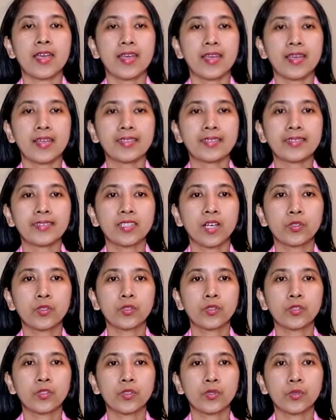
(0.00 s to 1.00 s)
and
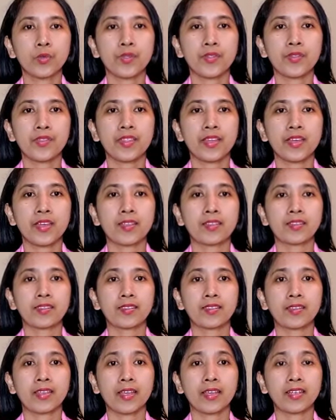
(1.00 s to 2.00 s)
also
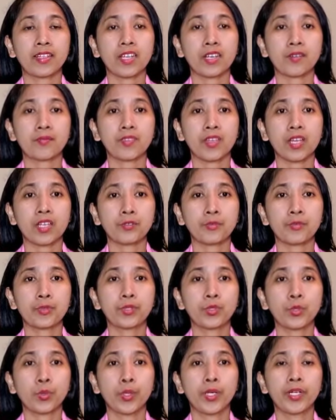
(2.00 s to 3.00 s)
that income tax
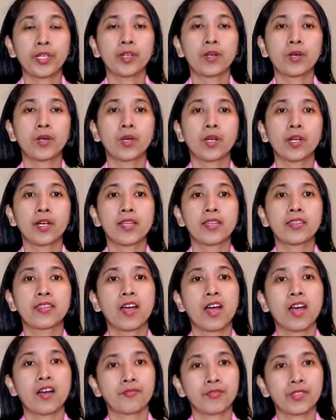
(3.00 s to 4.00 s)
return or
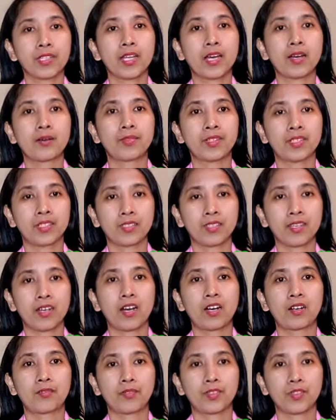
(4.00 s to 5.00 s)
the affidavit
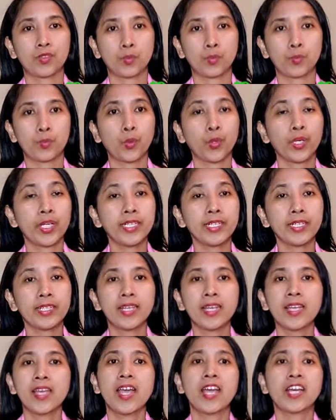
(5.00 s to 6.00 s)
of
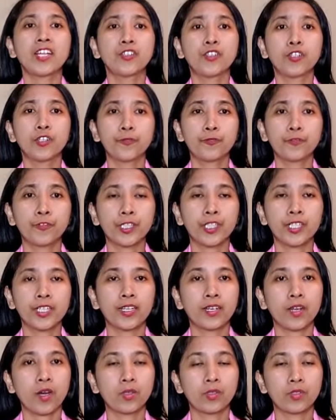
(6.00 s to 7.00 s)
support. And don't
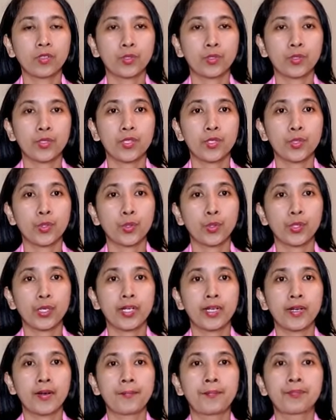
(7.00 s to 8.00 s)
forget also
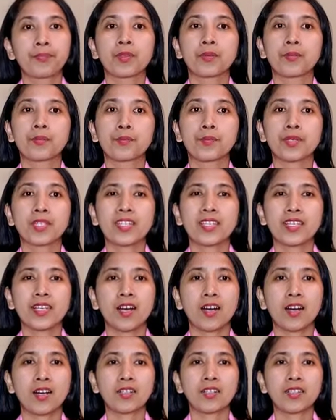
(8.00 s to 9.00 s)
your
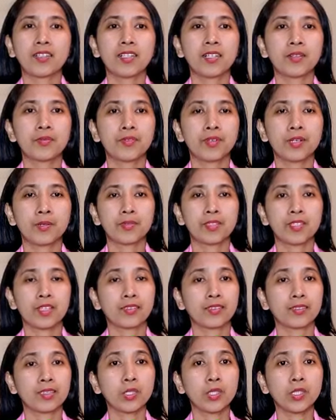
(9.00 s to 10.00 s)
medical from
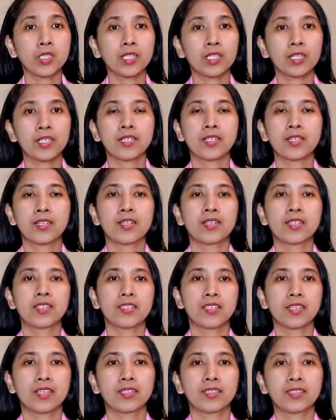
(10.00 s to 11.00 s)
St. Luke,
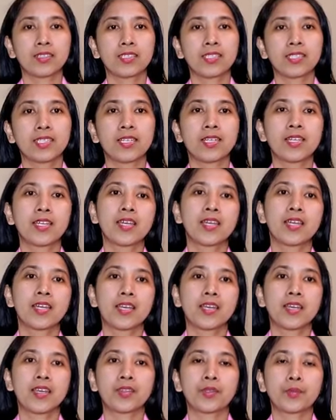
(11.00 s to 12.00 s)
sealed
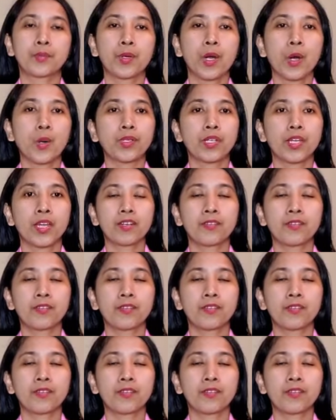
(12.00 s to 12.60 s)
in the brown